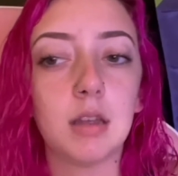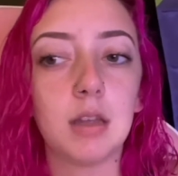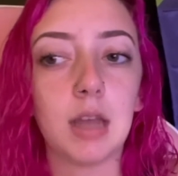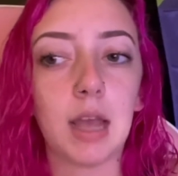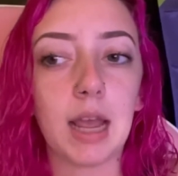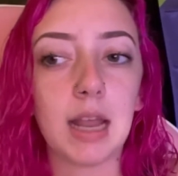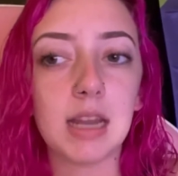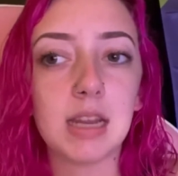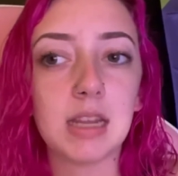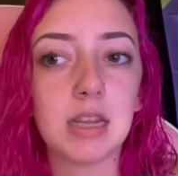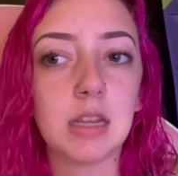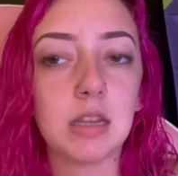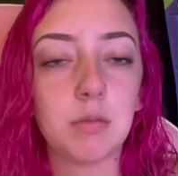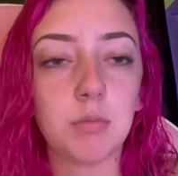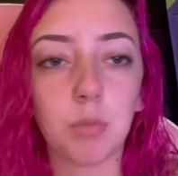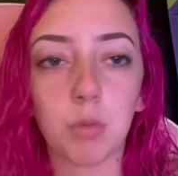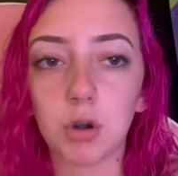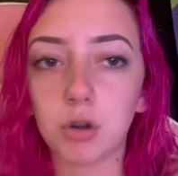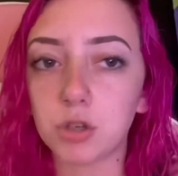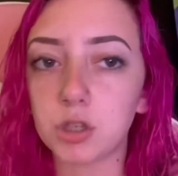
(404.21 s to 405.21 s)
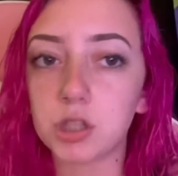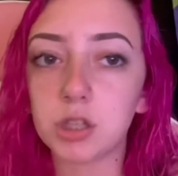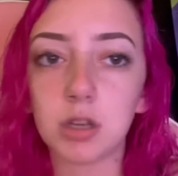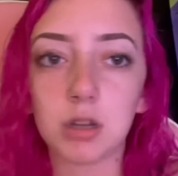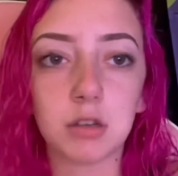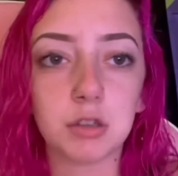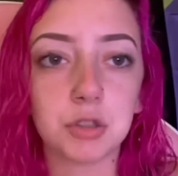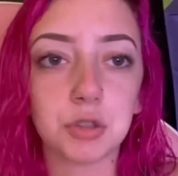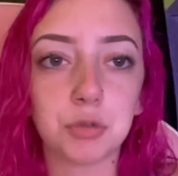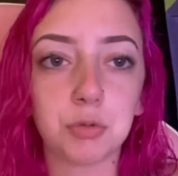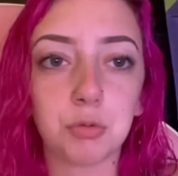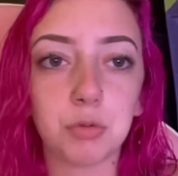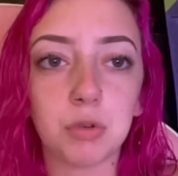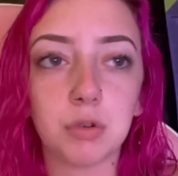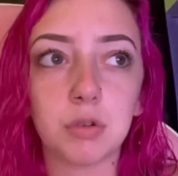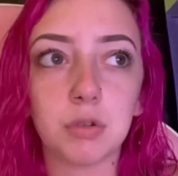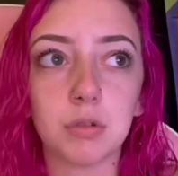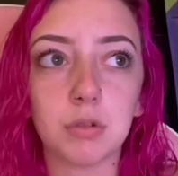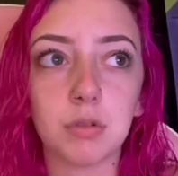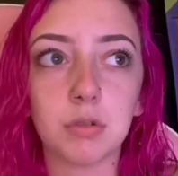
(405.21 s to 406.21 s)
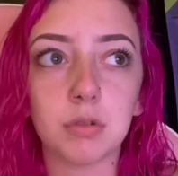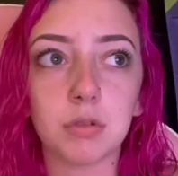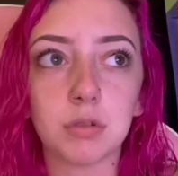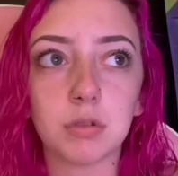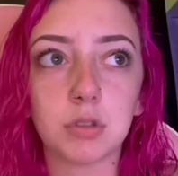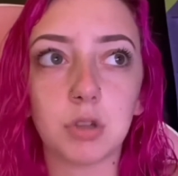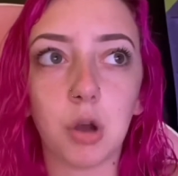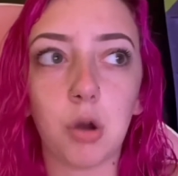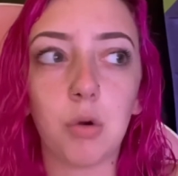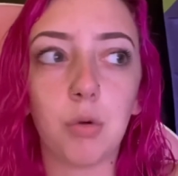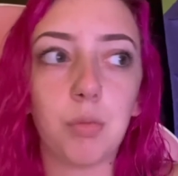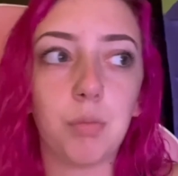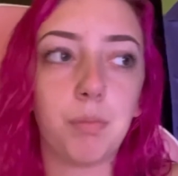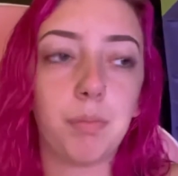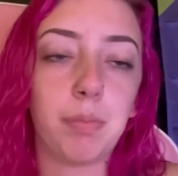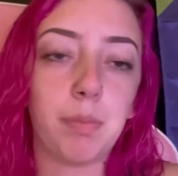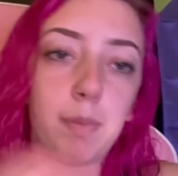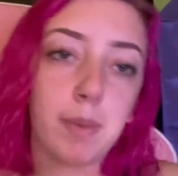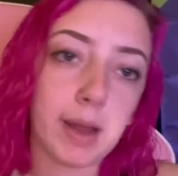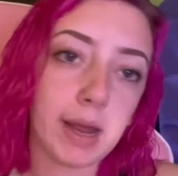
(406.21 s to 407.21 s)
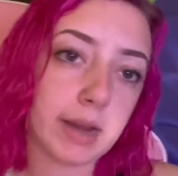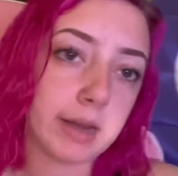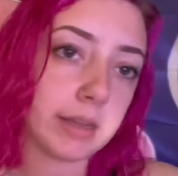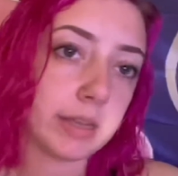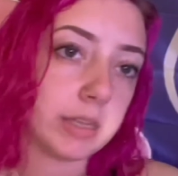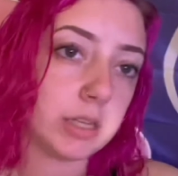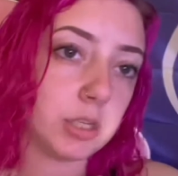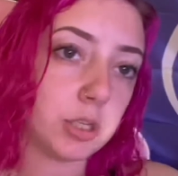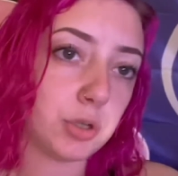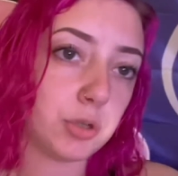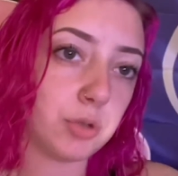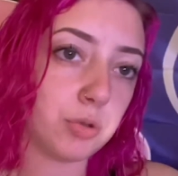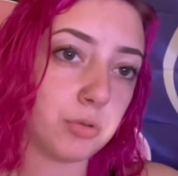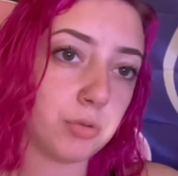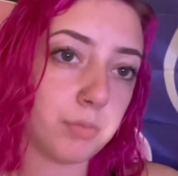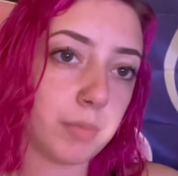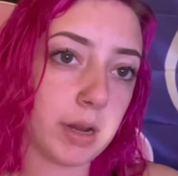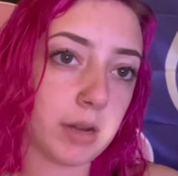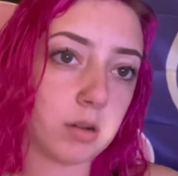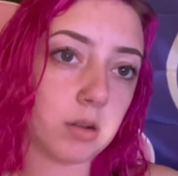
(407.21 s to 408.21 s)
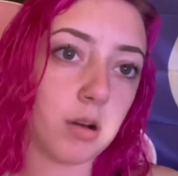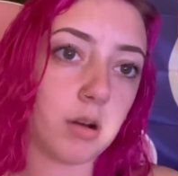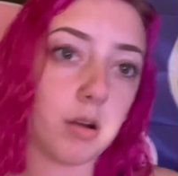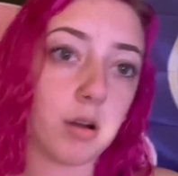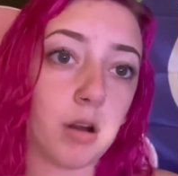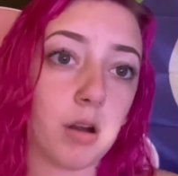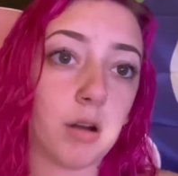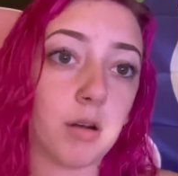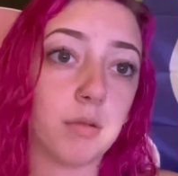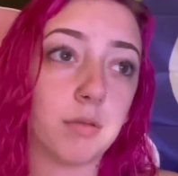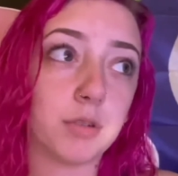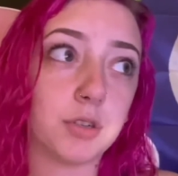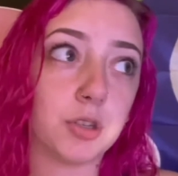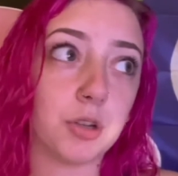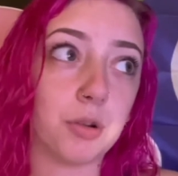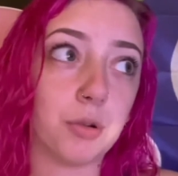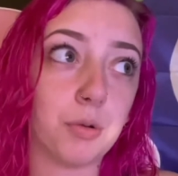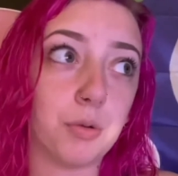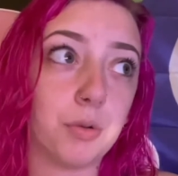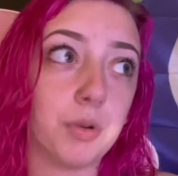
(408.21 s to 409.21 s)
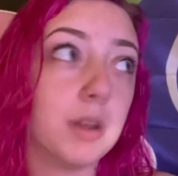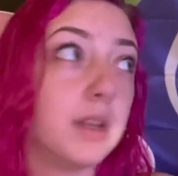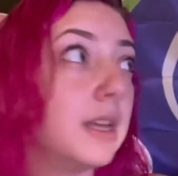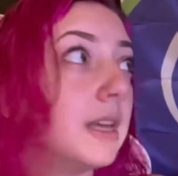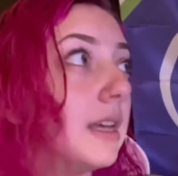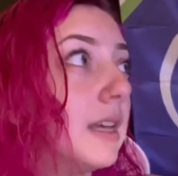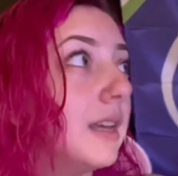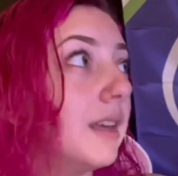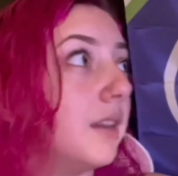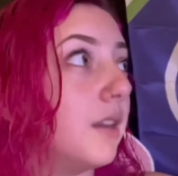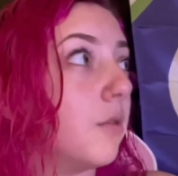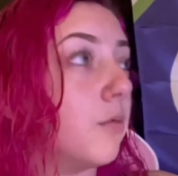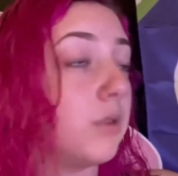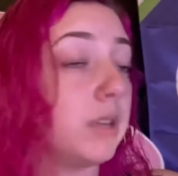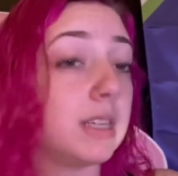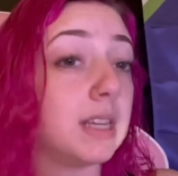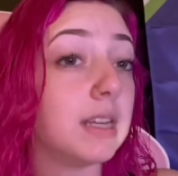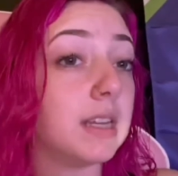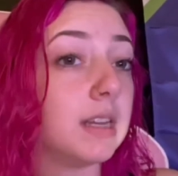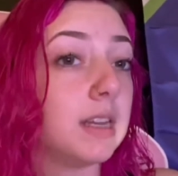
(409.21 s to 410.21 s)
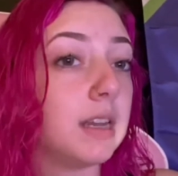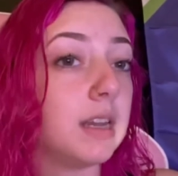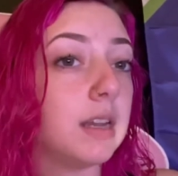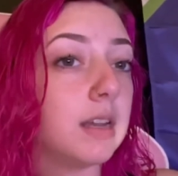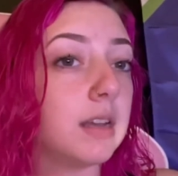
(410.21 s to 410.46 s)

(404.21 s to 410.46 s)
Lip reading: any merch sales will go back into my car so that we can